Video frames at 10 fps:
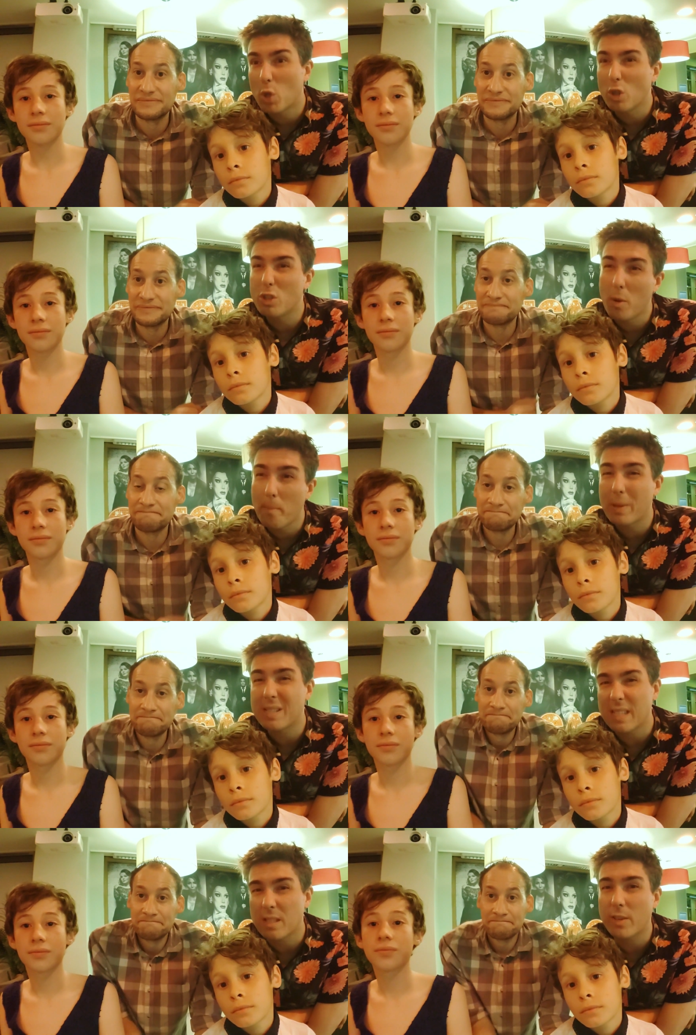Speaker 1: some good
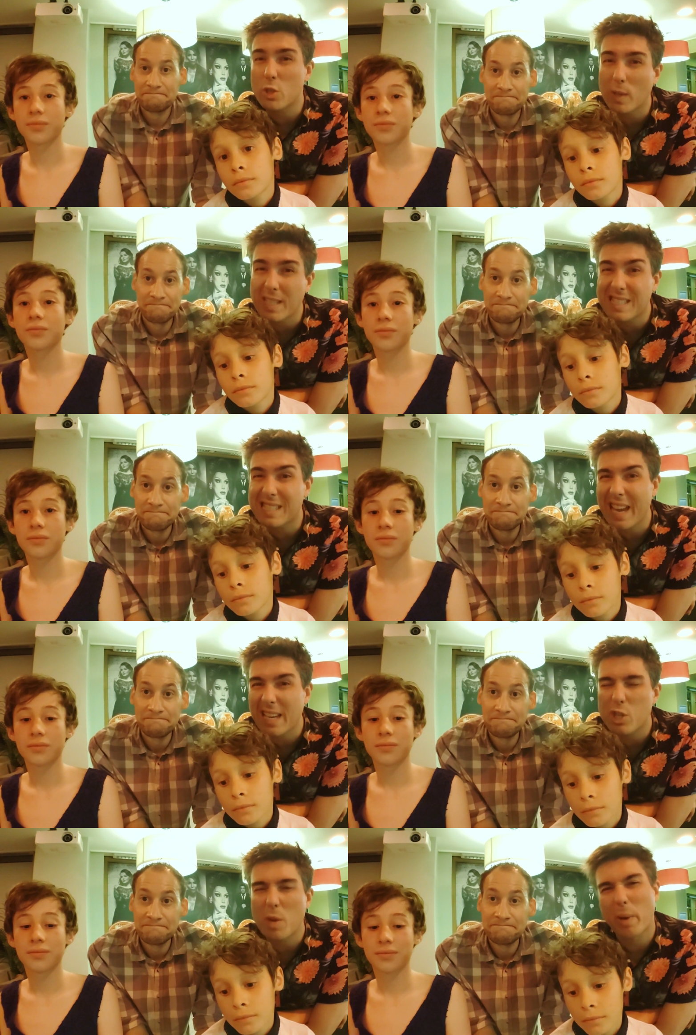numbers individually
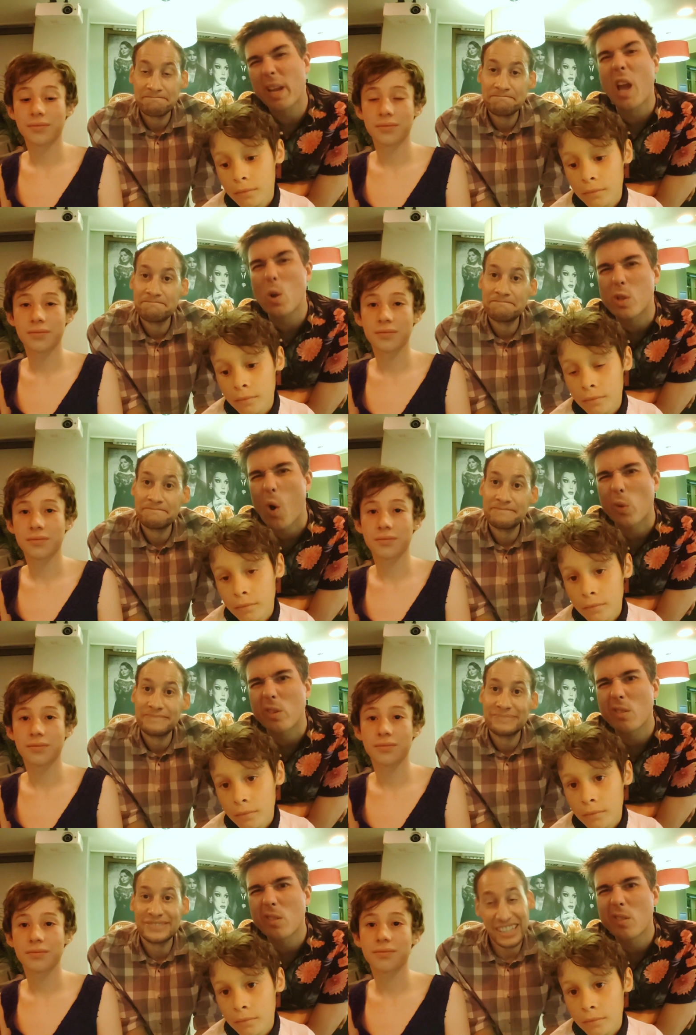staged, but it goes on.
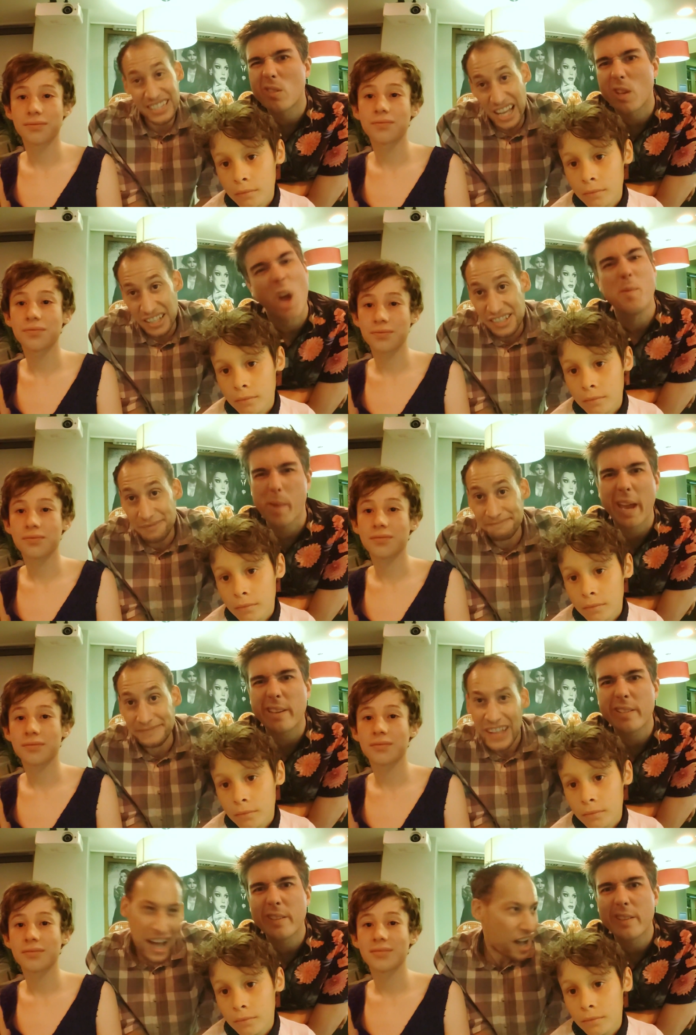It does. Like me.
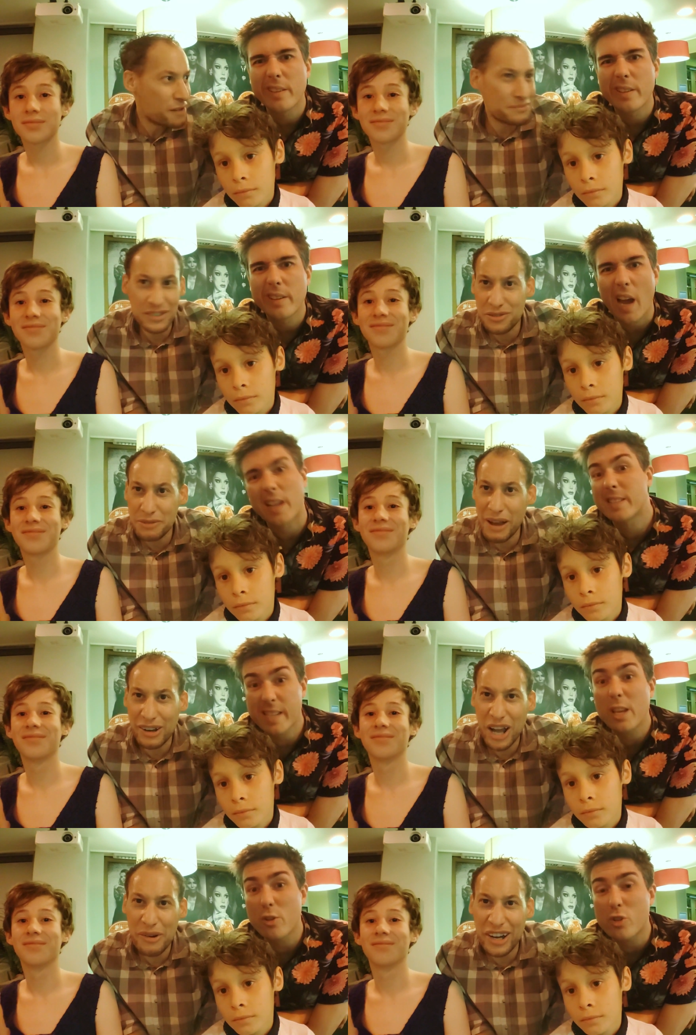Um, talking about
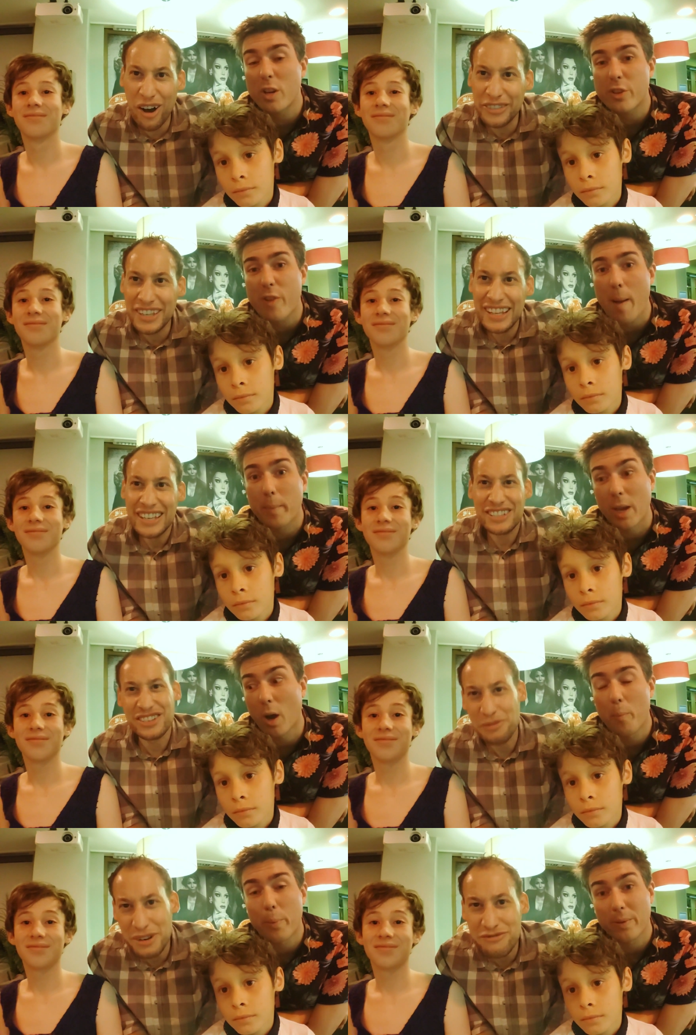going on, to wrap me up.
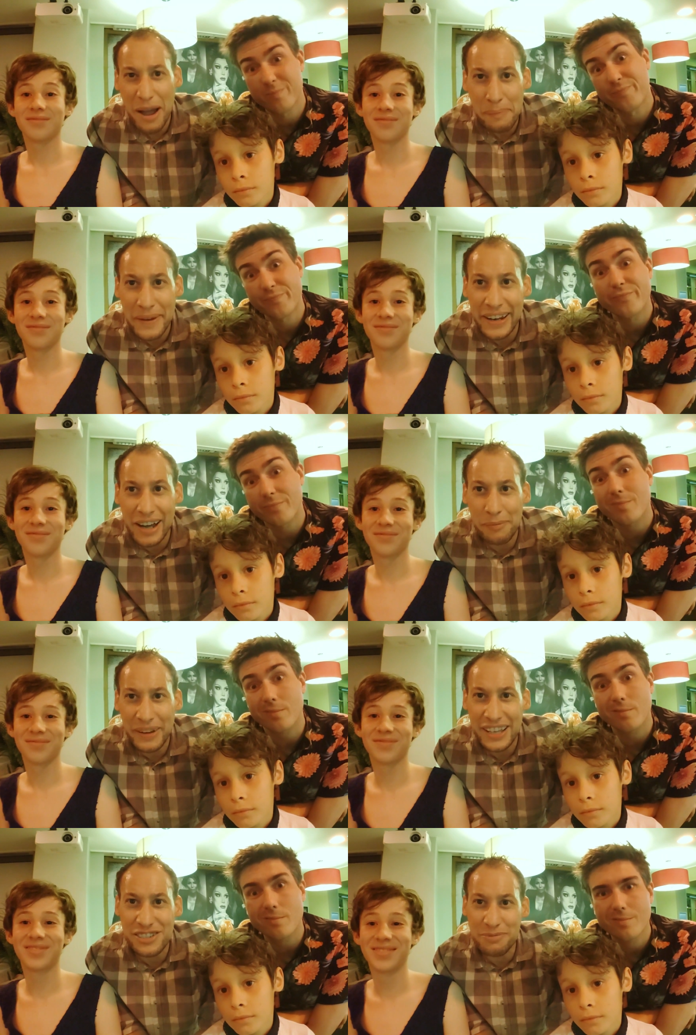Should
Speaker 2: we wrap it up? I
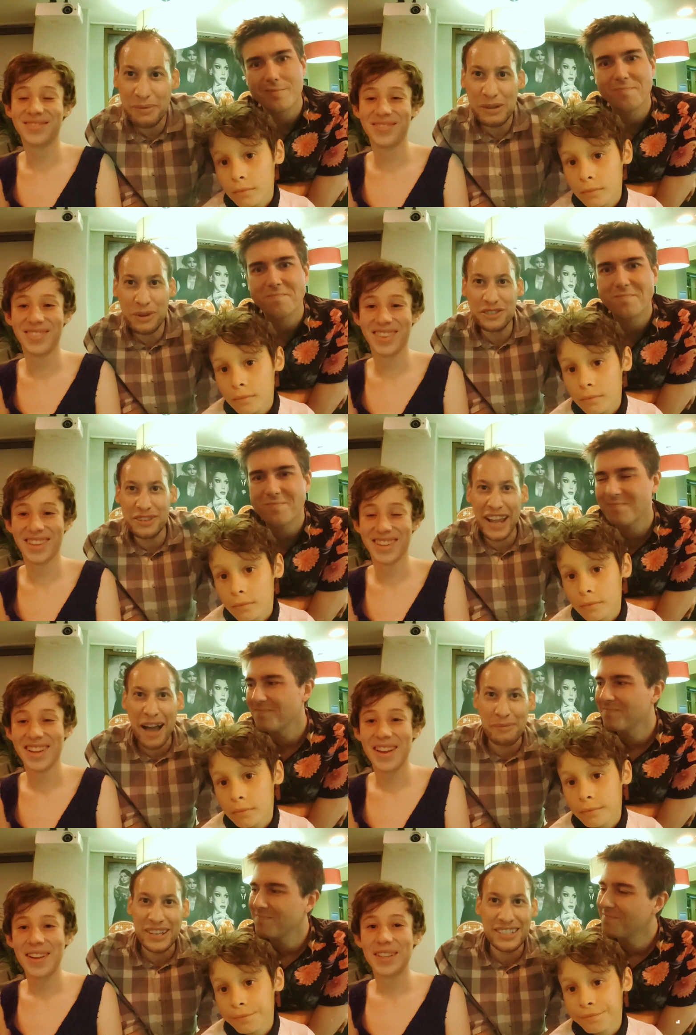guess you're probably wondering
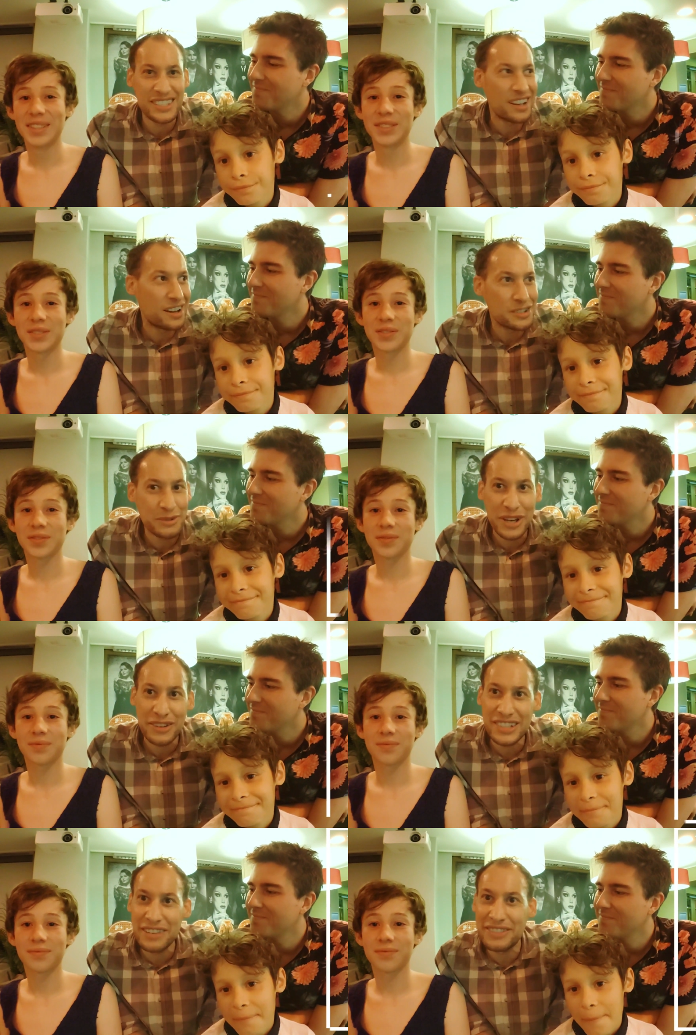how many stars we're
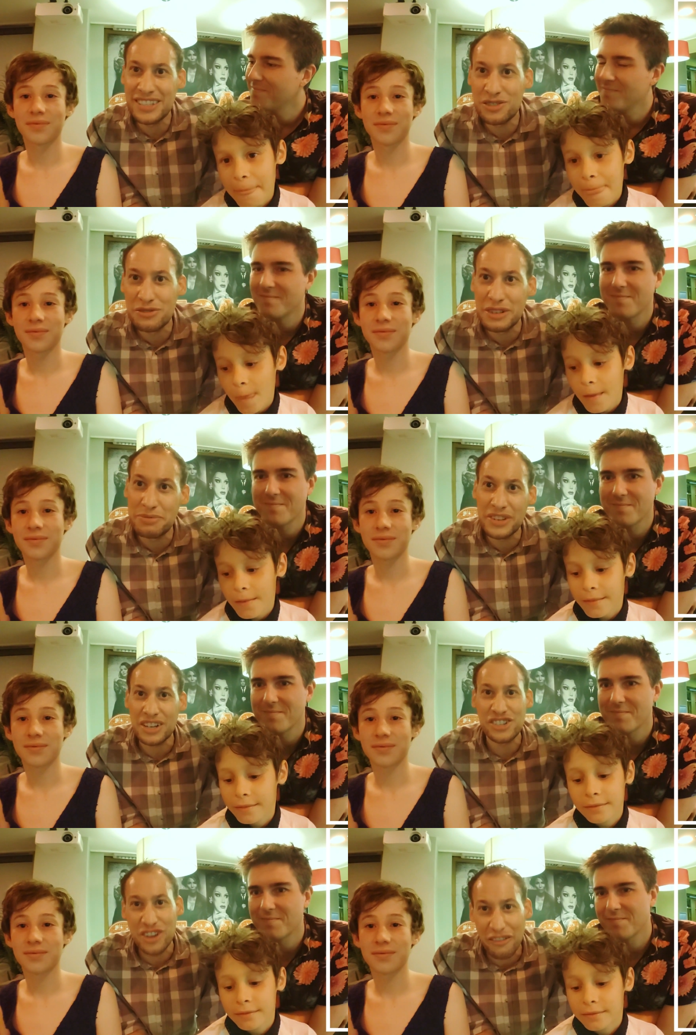going to give this touring
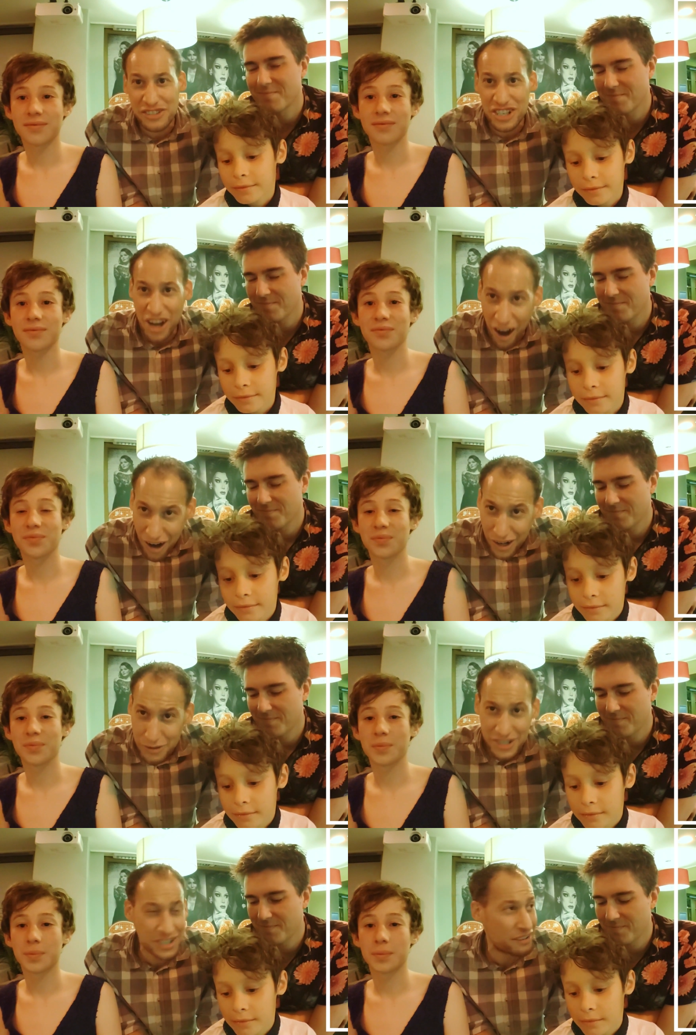production of Chicago,
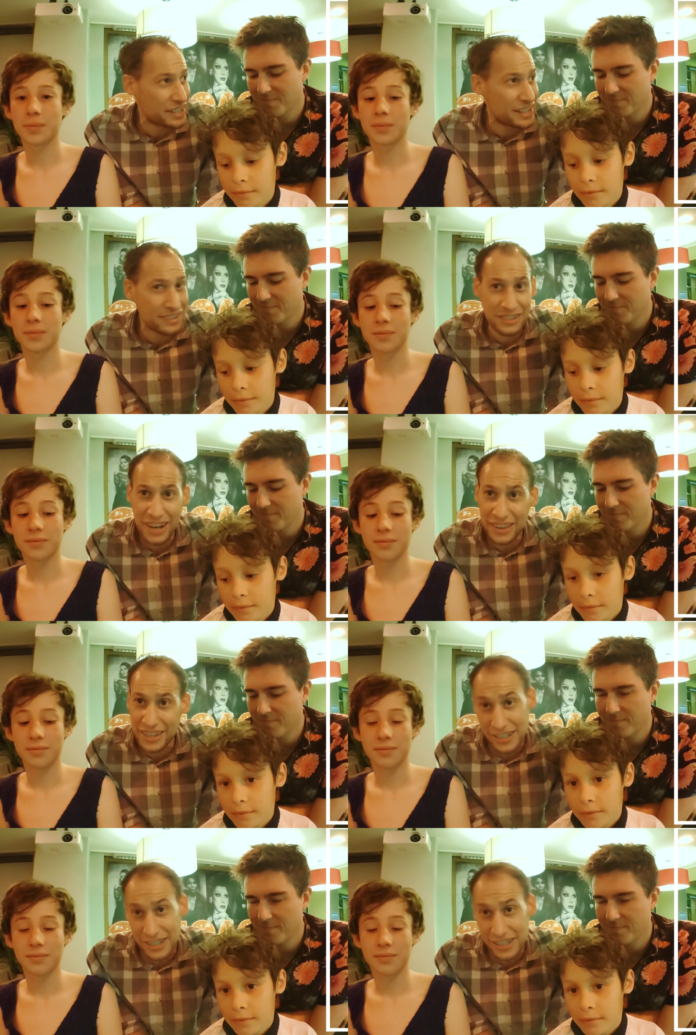which is currently here at the Grand